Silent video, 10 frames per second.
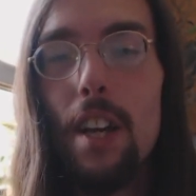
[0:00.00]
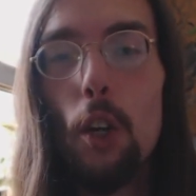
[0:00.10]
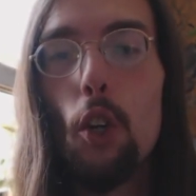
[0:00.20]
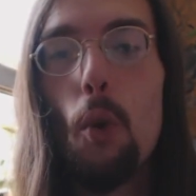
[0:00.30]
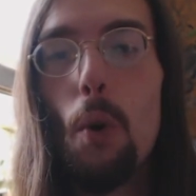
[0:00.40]

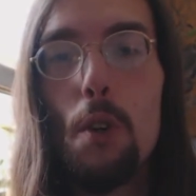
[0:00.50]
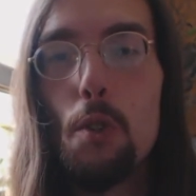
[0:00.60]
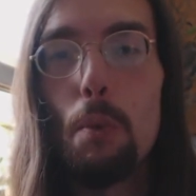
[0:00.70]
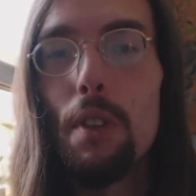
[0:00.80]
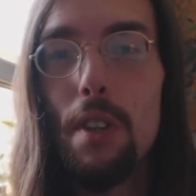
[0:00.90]

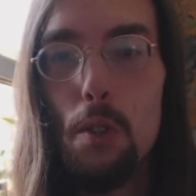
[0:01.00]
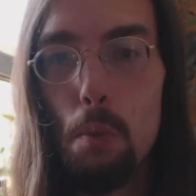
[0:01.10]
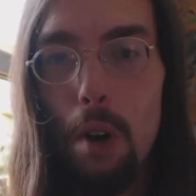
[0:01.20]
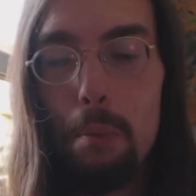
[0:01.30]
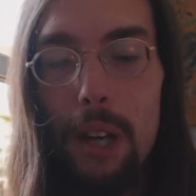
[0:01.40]
intercourse with this
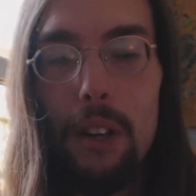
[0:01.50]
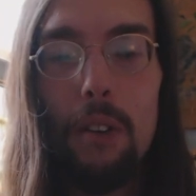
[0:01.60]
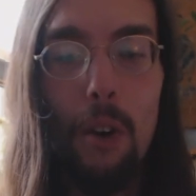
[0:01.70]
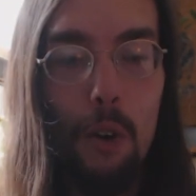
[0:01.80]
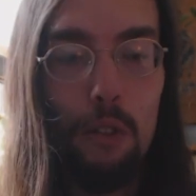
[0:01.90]

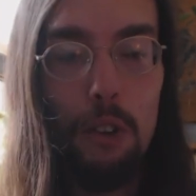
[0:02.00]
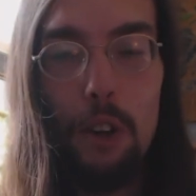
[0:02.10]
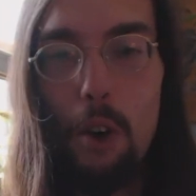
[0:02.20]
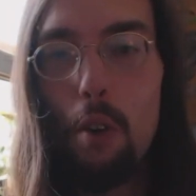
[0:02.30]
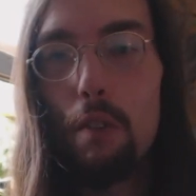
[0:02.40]
woman over
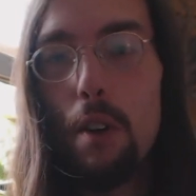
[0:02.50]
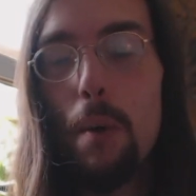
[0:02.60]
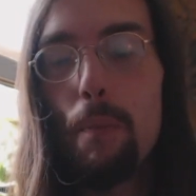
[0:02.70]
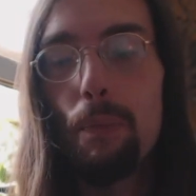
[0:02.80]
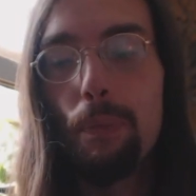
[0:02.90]
and
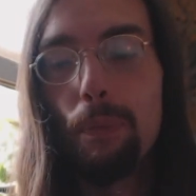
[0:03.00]
over.